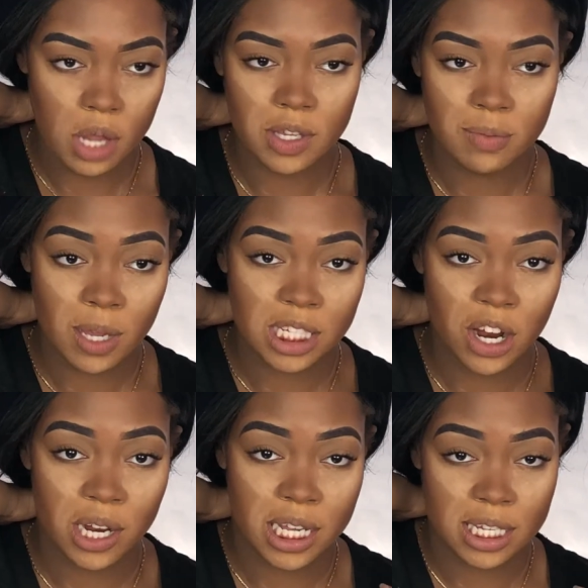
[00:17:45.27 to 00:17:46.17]
This
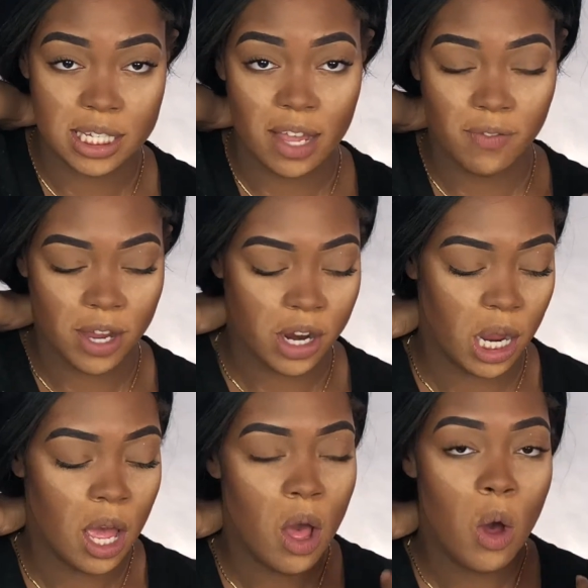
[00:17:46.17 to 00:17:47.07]
mascara is a
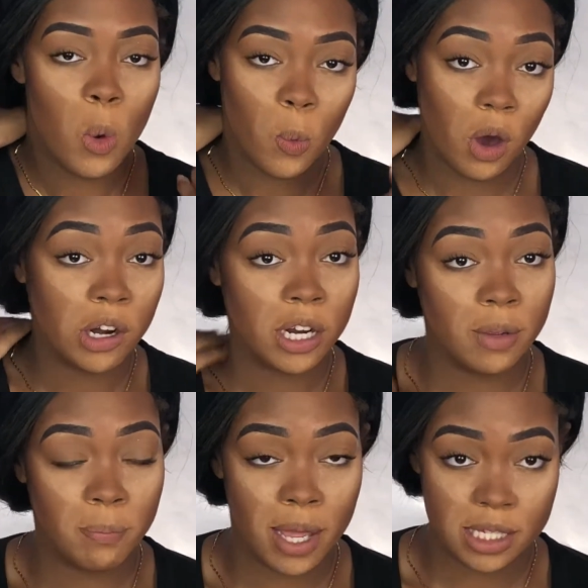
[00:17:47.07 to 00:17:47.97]
very
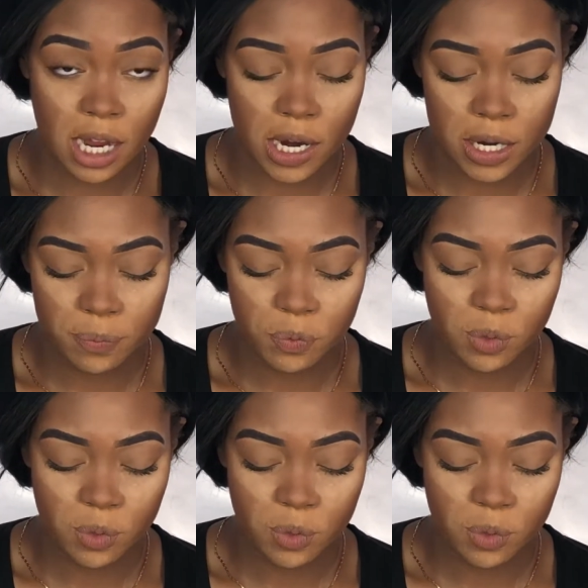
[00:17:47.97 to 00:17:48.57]
watery mascara,